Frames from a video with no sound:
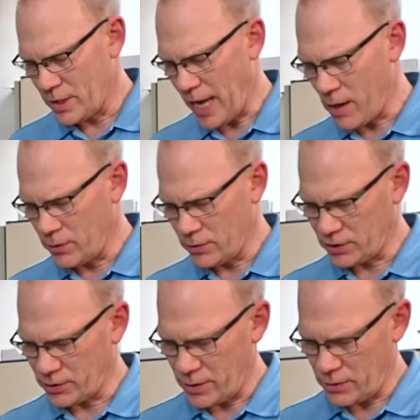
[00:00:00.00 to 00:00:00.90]

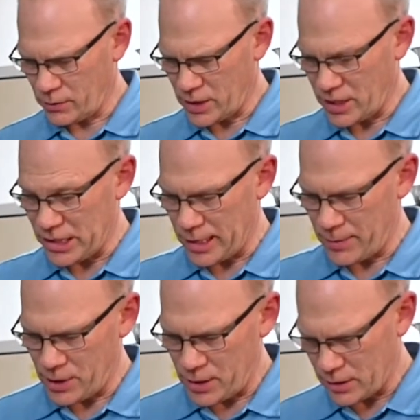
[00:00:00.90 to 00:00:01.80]
gallon so I don't
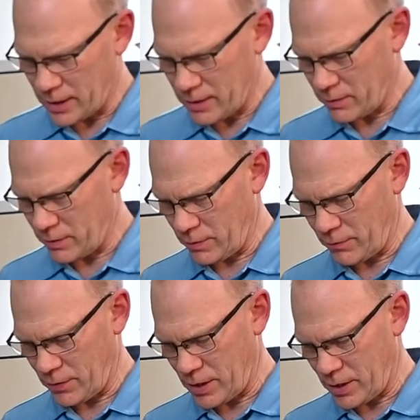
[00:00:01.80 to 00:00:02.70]
contaminate that
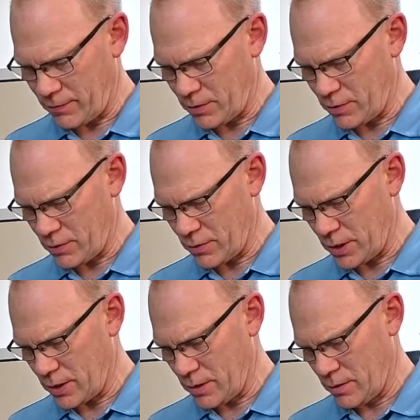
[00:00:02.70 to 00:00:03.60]
if I have a
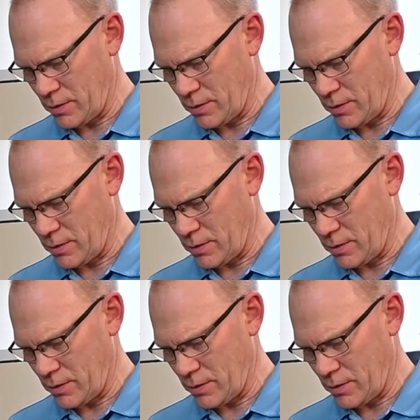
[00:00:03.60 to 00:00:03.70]
dirty